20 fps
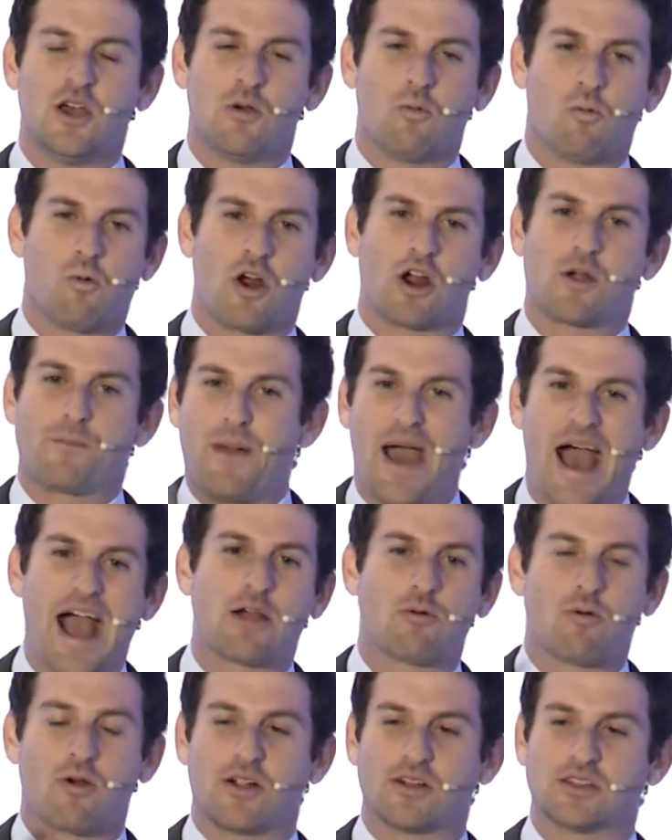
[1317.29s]
work
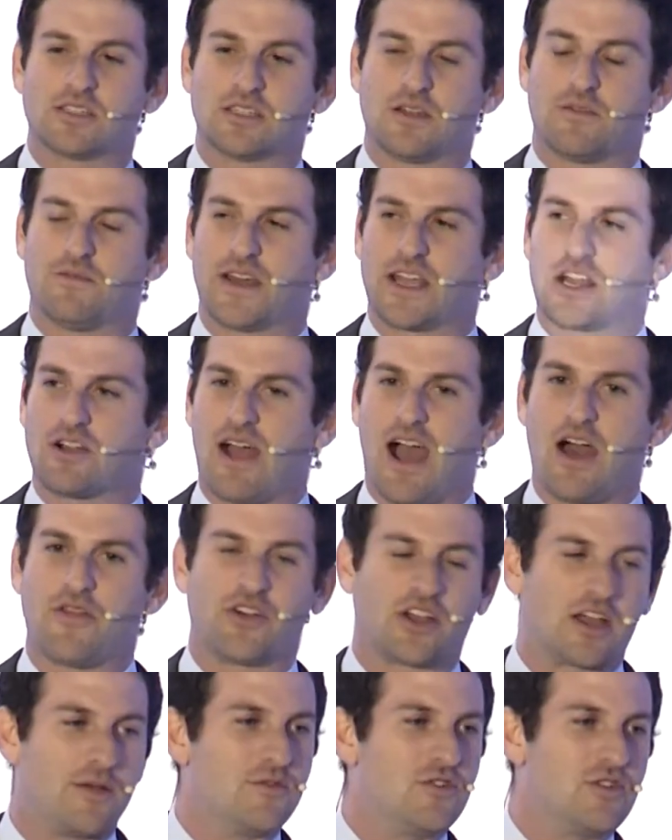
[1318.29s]
backwards to figure out the
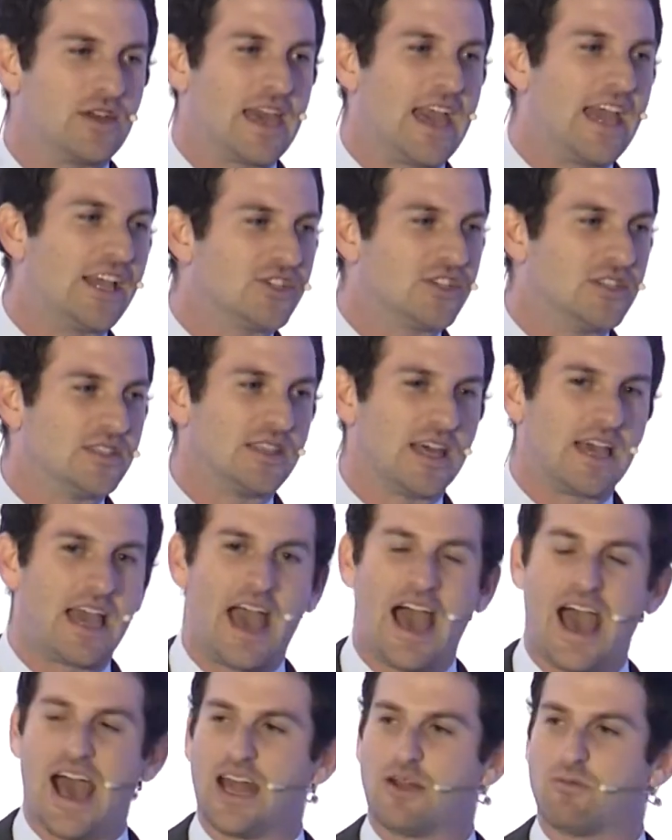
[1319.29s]
communications they
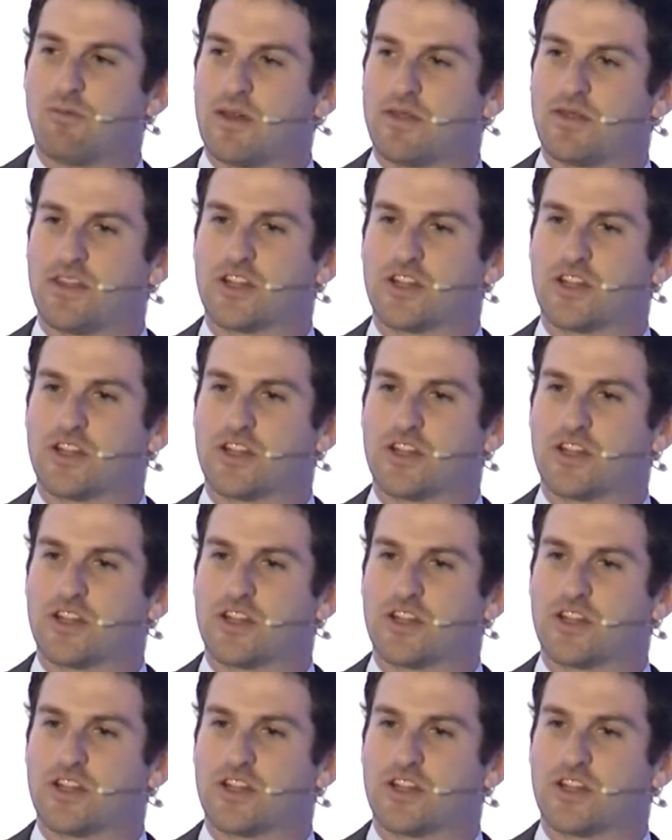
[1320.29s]
had with the